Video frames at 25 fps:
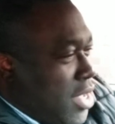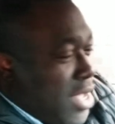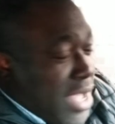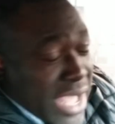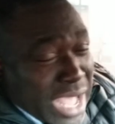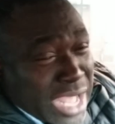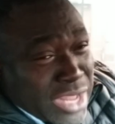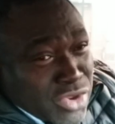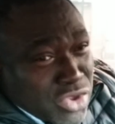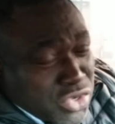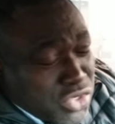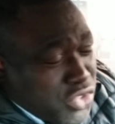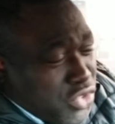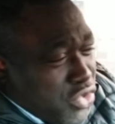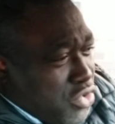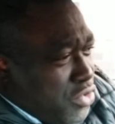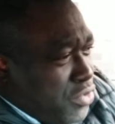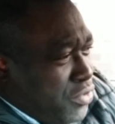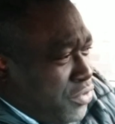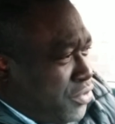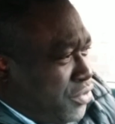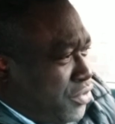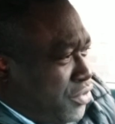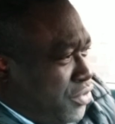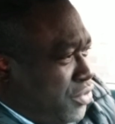and also
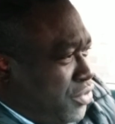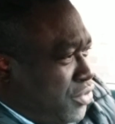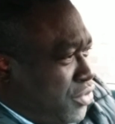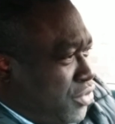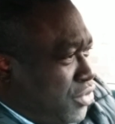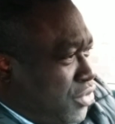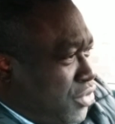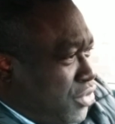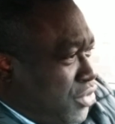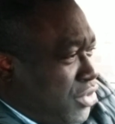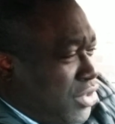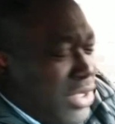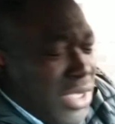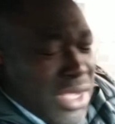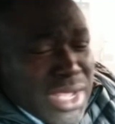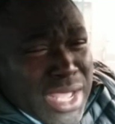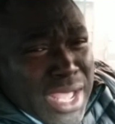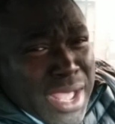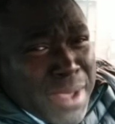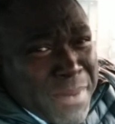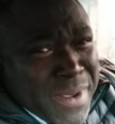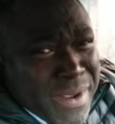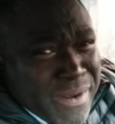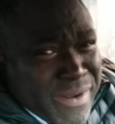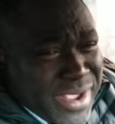
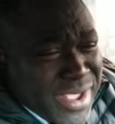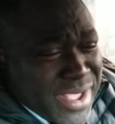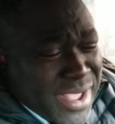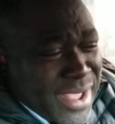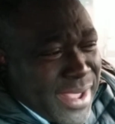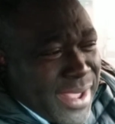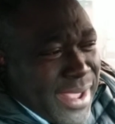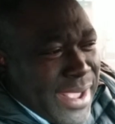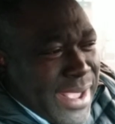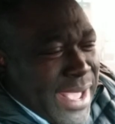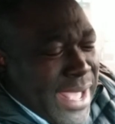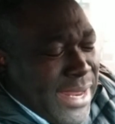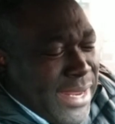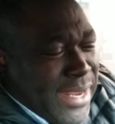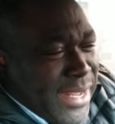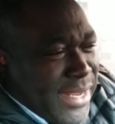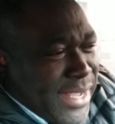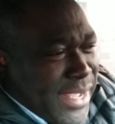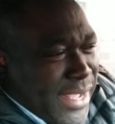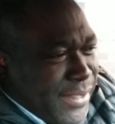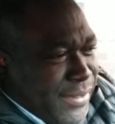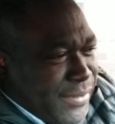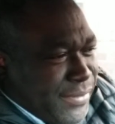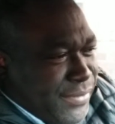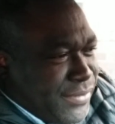America,
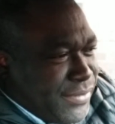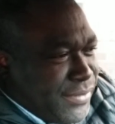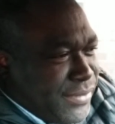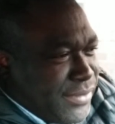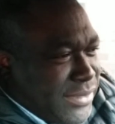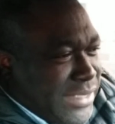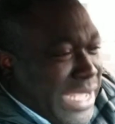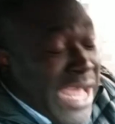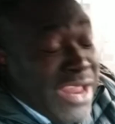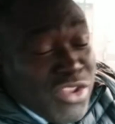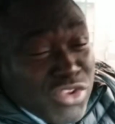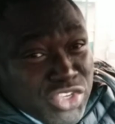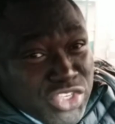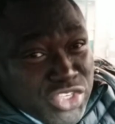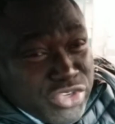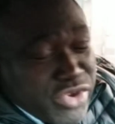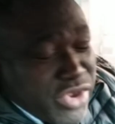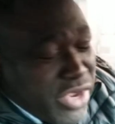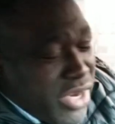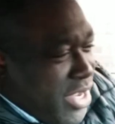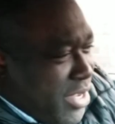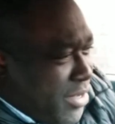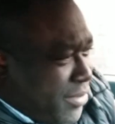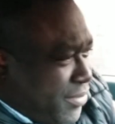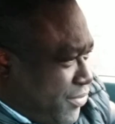Canada, and
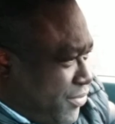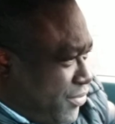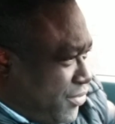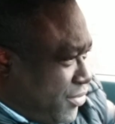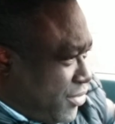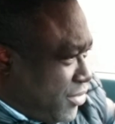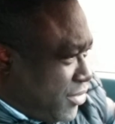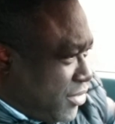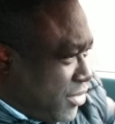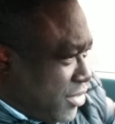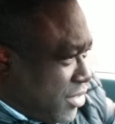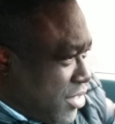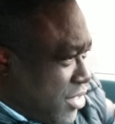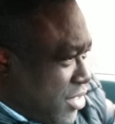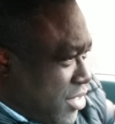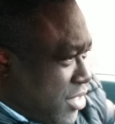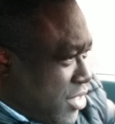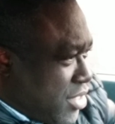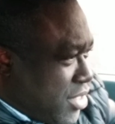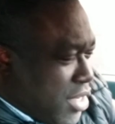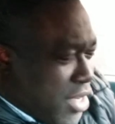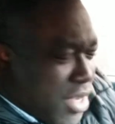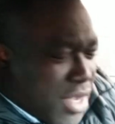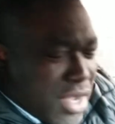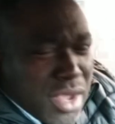Australia.
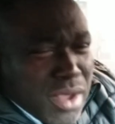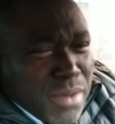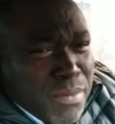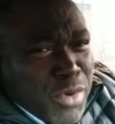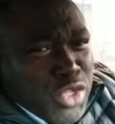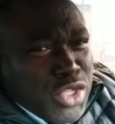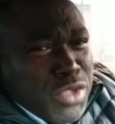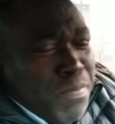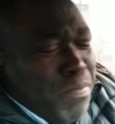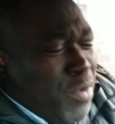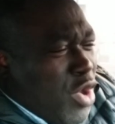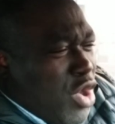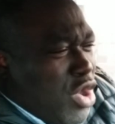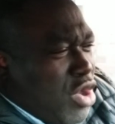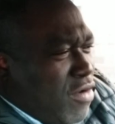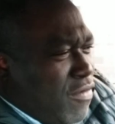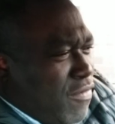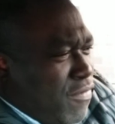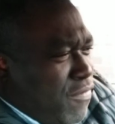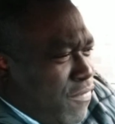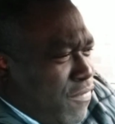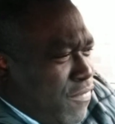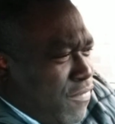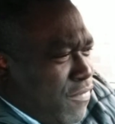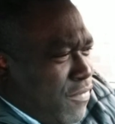But the bulk
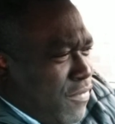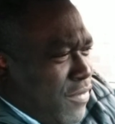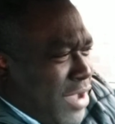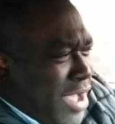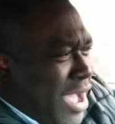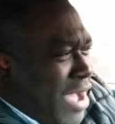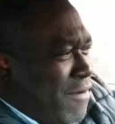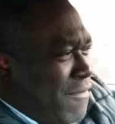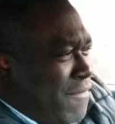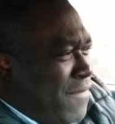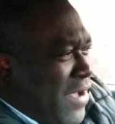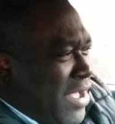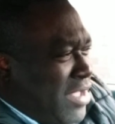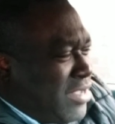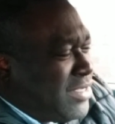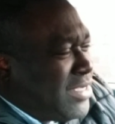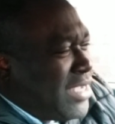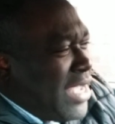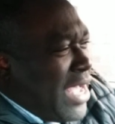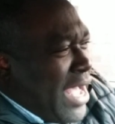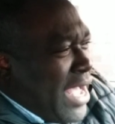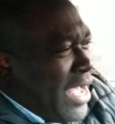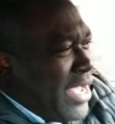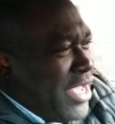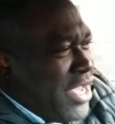of our fans
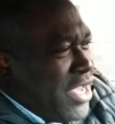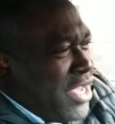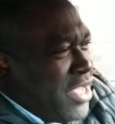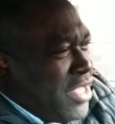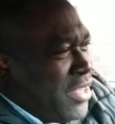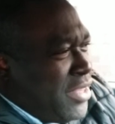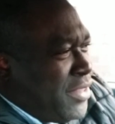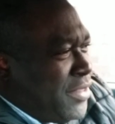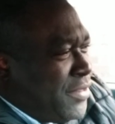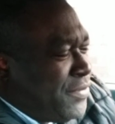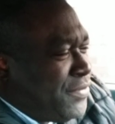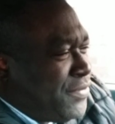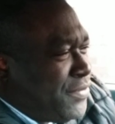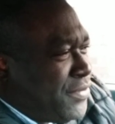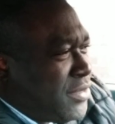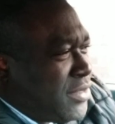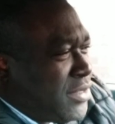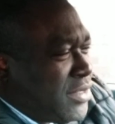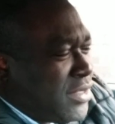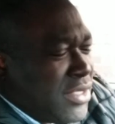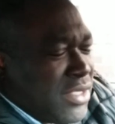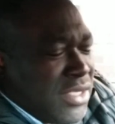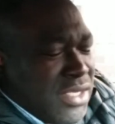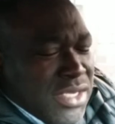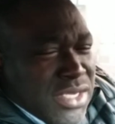are in
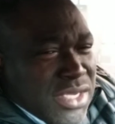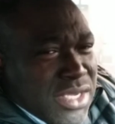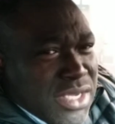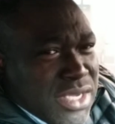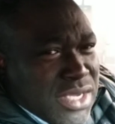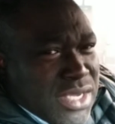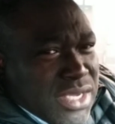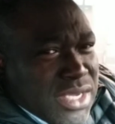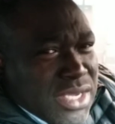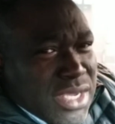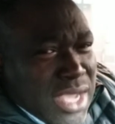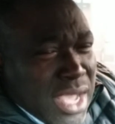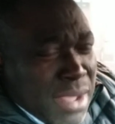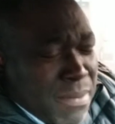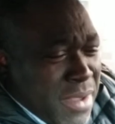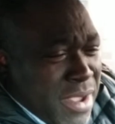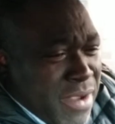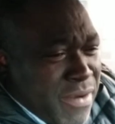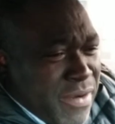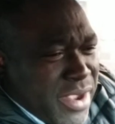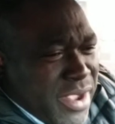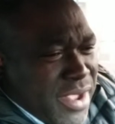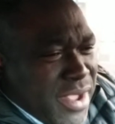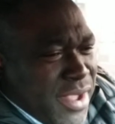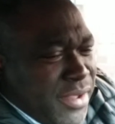
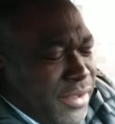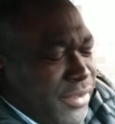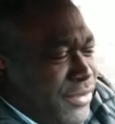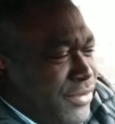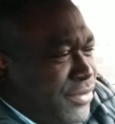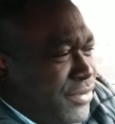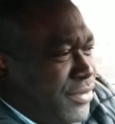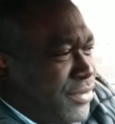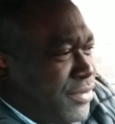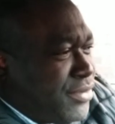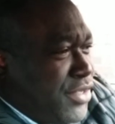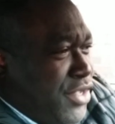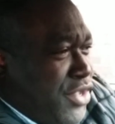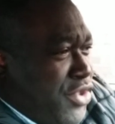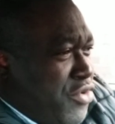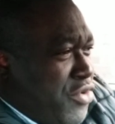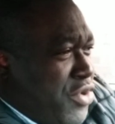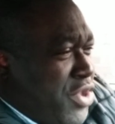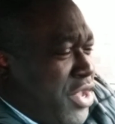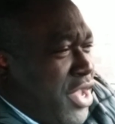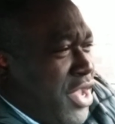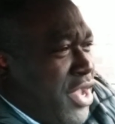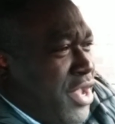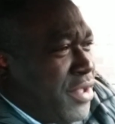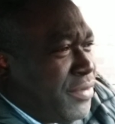America,
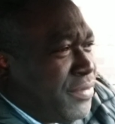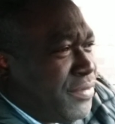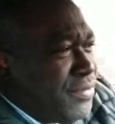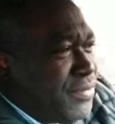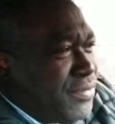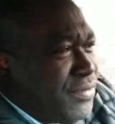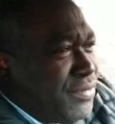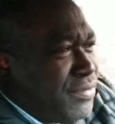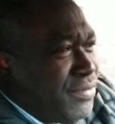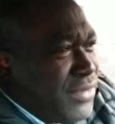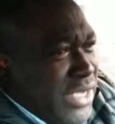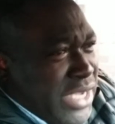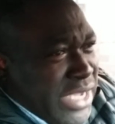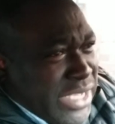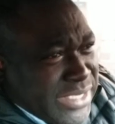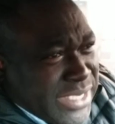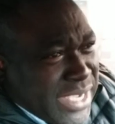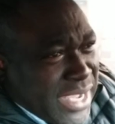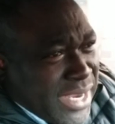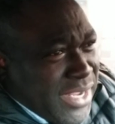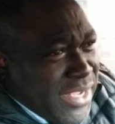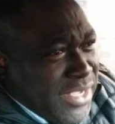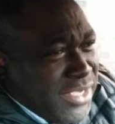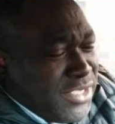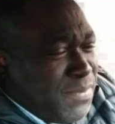UK,
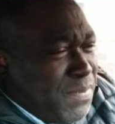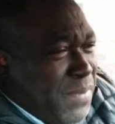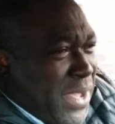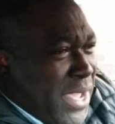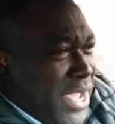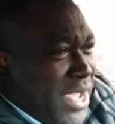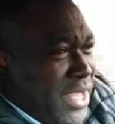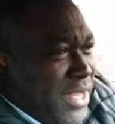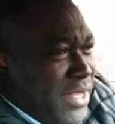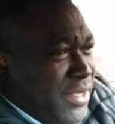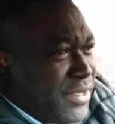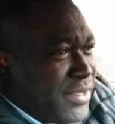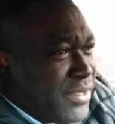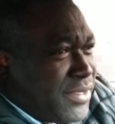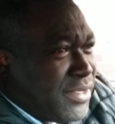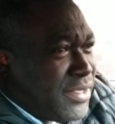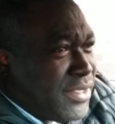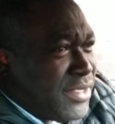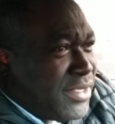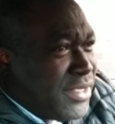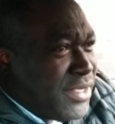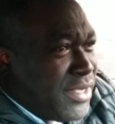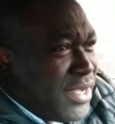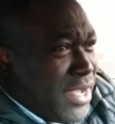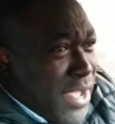Italy, Spain,
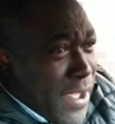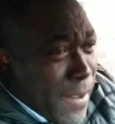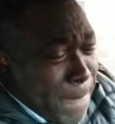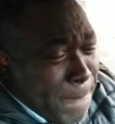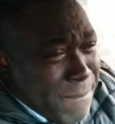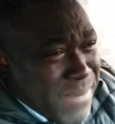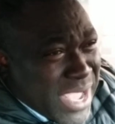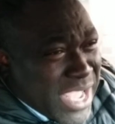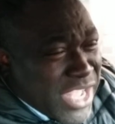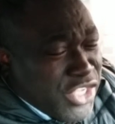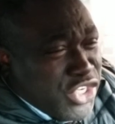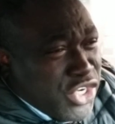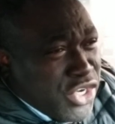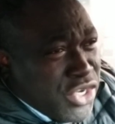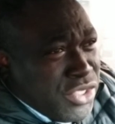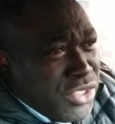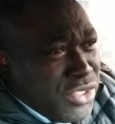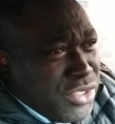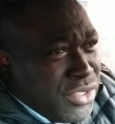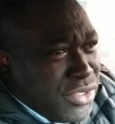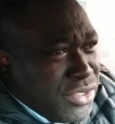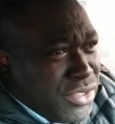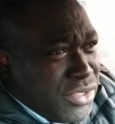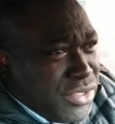Belgium,